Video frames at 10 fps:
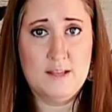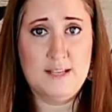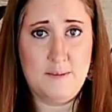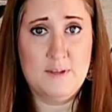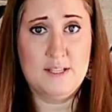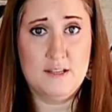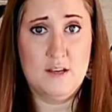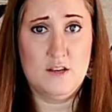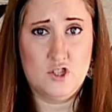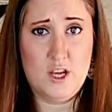tape this
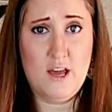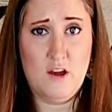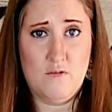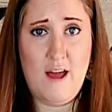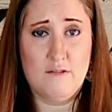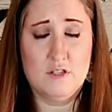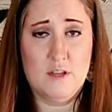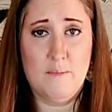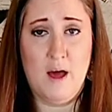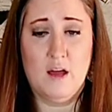sheet around
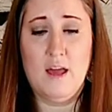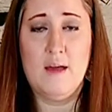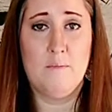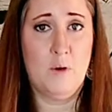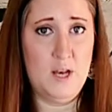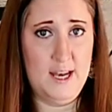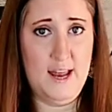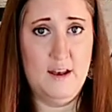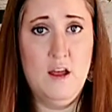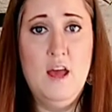the mug and put it
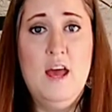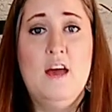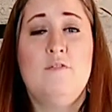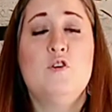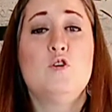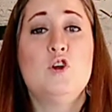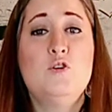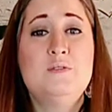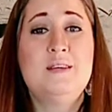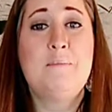in. If you're
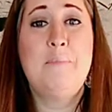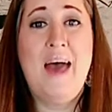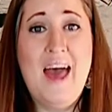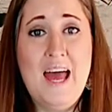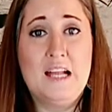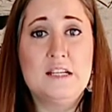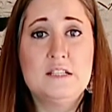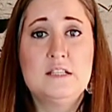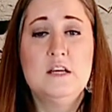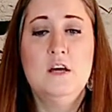using
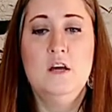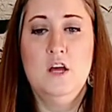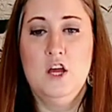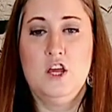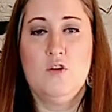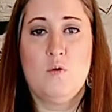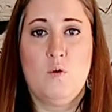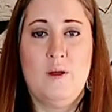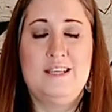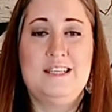pens, you are
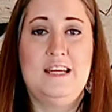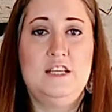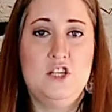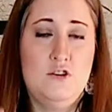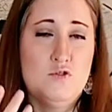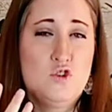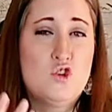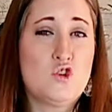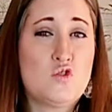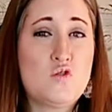going to need to use
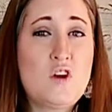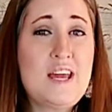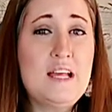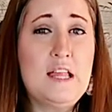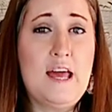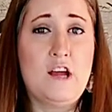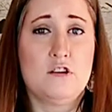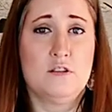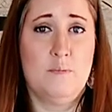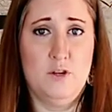3
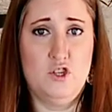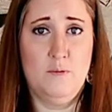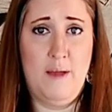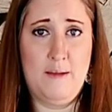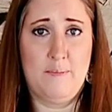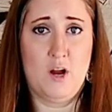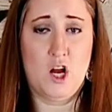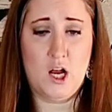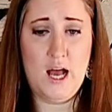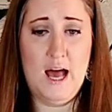layers of butcher
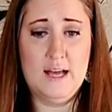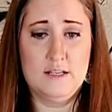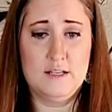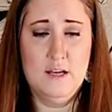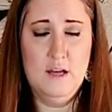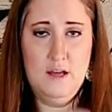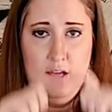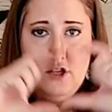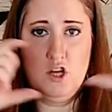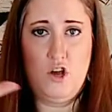paper cut
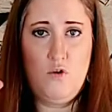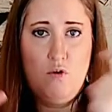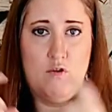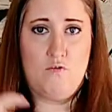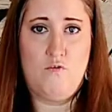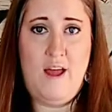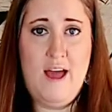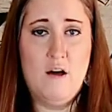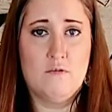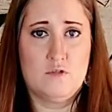to go
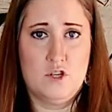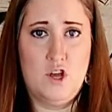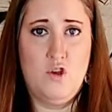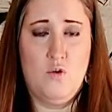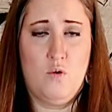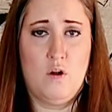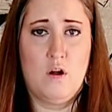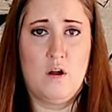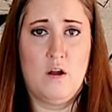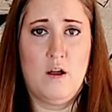around
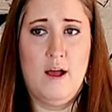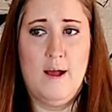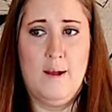your